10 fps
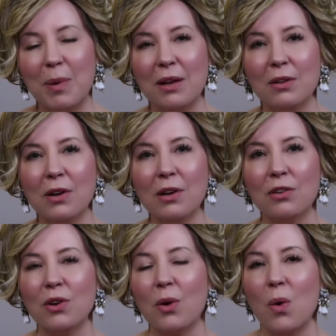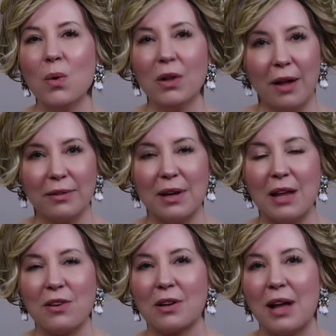but look to your own closet
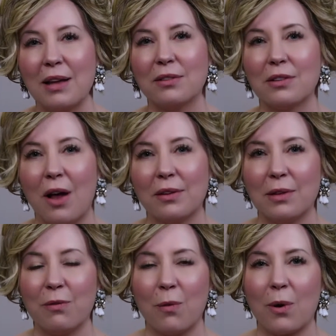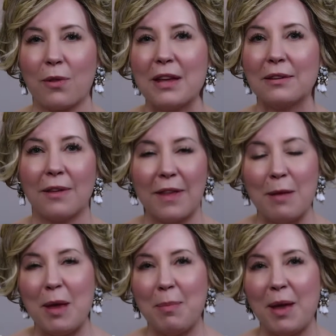and your client's closet for things that
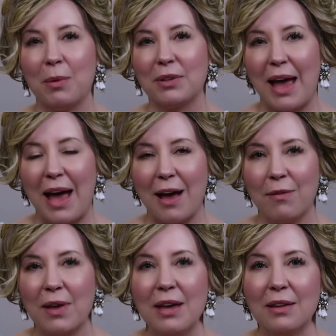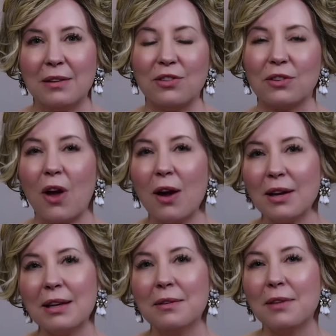they may be able to have, such as
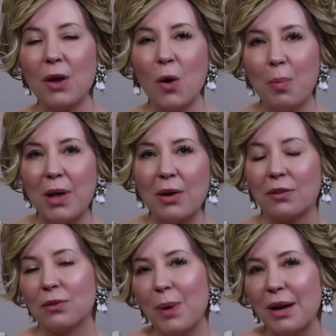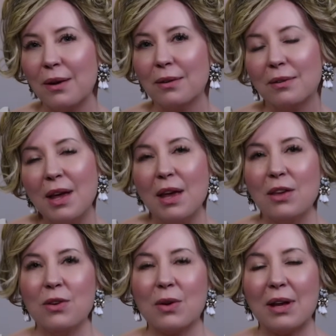cardigans that open or sweaters.
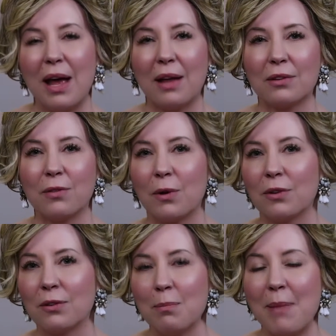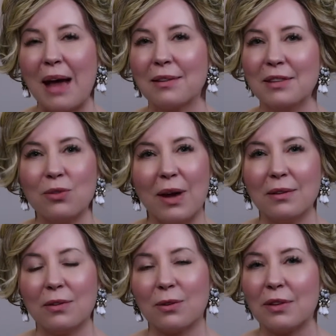You can ask for maxi
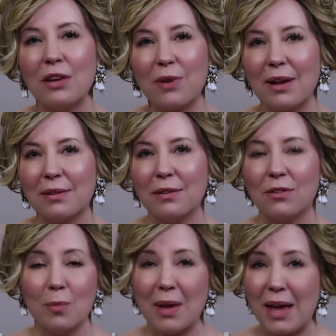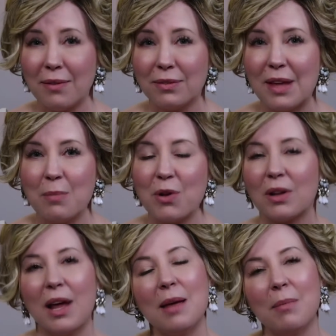dresses or sundresses. You may have some, your
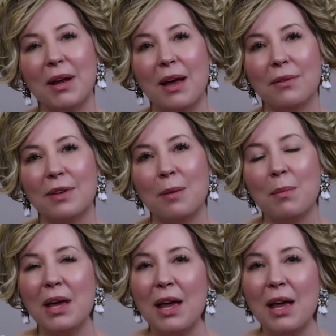client might have some,